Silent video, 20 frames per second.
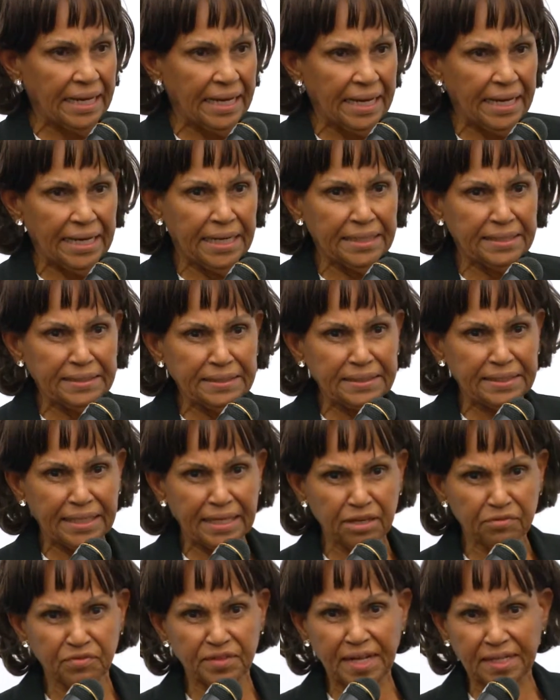And
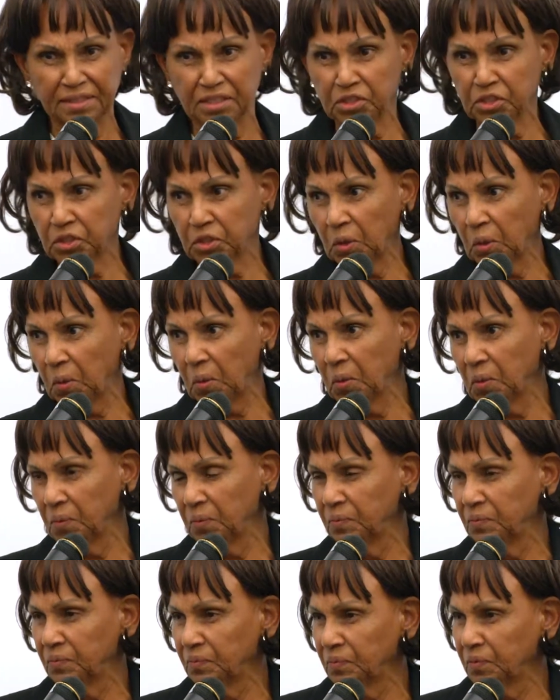if that is so,
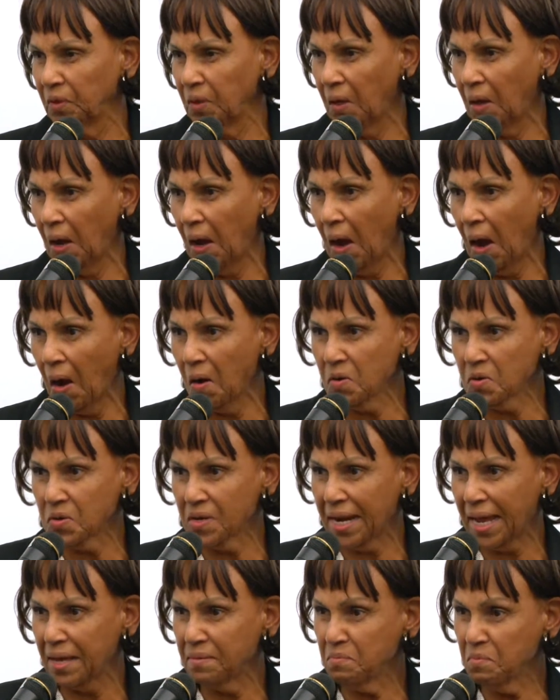how
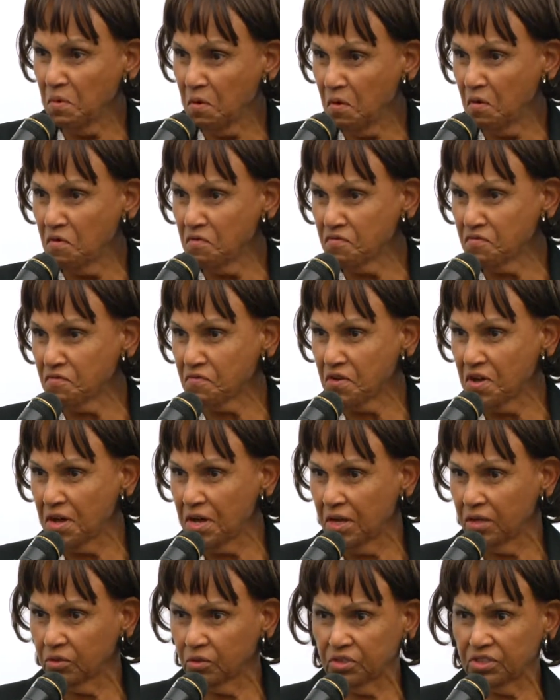could I move
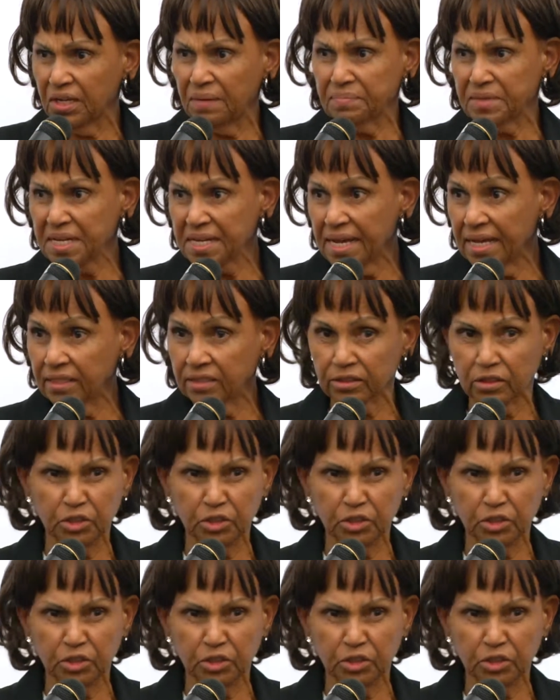to something else?